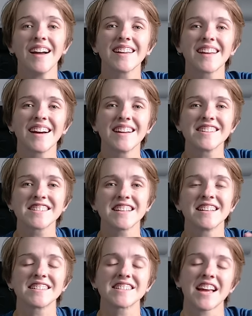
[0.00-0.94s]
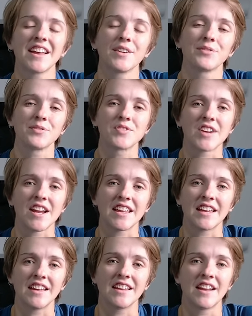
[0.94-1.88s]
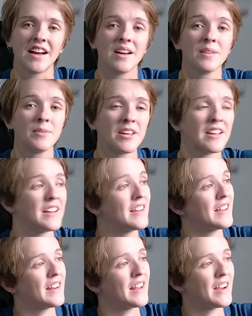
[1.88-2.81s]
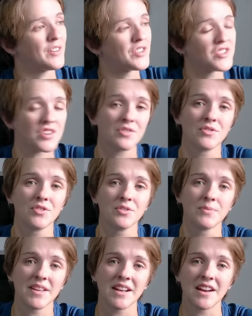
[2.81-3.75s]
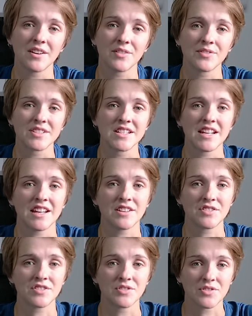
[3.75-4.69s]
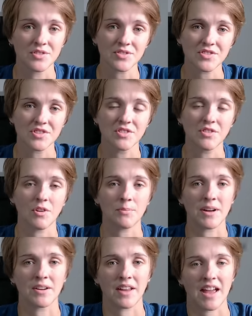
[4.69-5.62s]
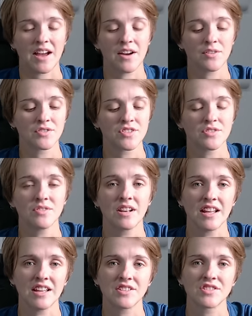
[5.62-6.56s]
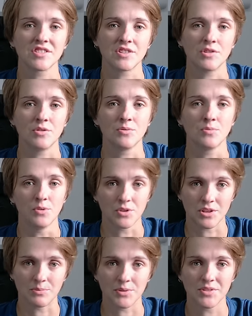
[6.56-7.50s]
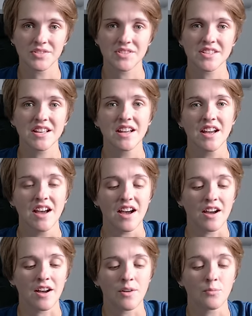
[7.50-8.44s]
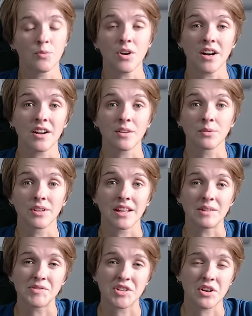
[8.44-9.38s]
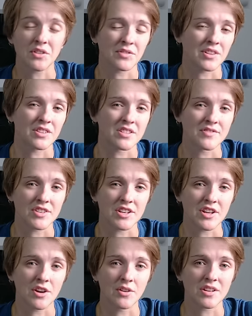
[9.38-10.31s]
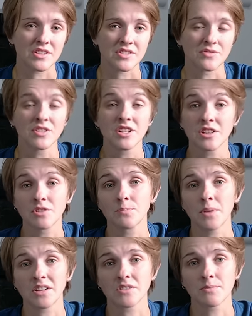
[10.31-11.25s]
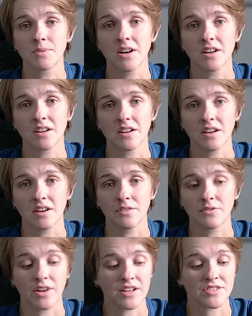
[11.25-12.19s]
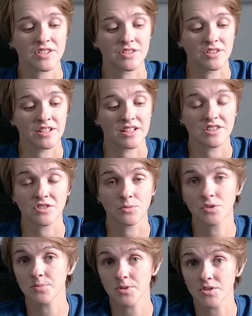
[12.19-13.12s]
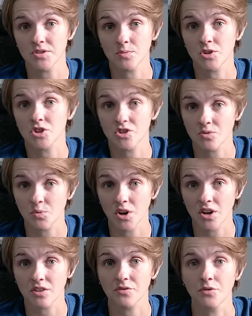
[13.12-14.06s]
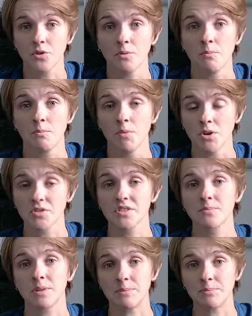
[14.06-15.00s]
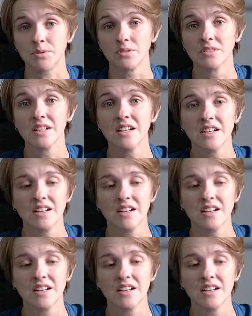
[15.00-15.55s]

Hi guys, it's Hannah from Trekitt and I'm here in our showroom in Hereford today to talk to you about how to lace your walking boots. What I will aim to cover in this video is a really good benchmark for how to lace your walking boots, which should work for most people.